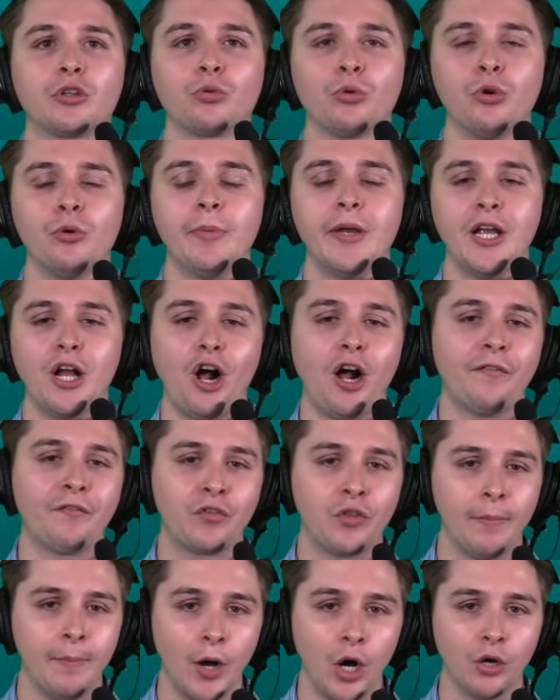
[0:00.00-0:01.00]
threw me off
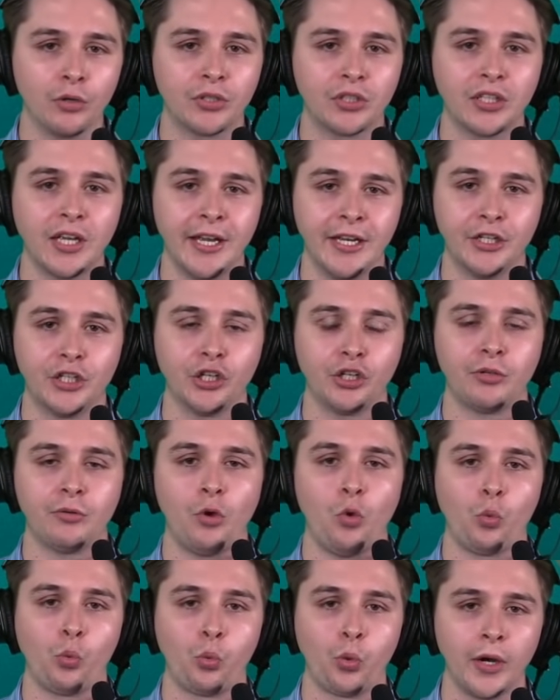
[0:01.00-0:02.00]
the most and just
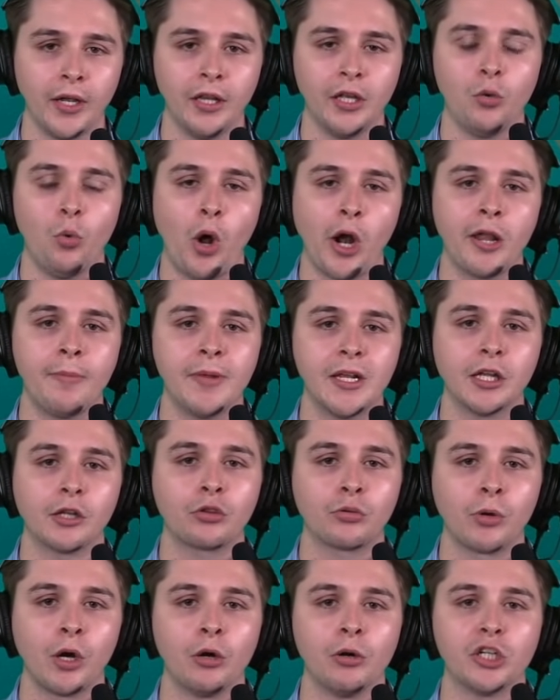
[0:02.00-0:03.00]
really wanted me to
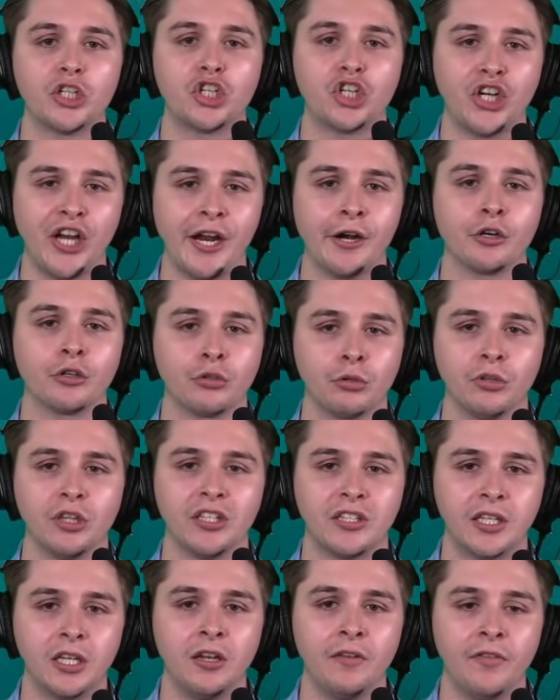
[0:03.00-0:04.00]
throw a chair through the
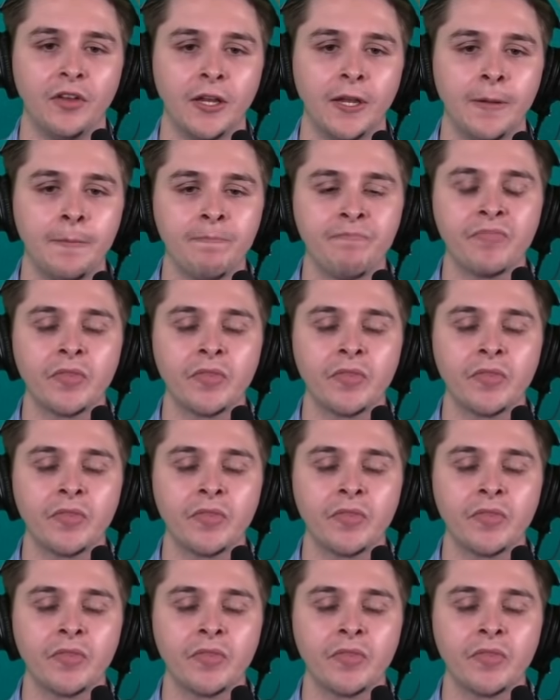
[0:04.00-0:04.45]
TV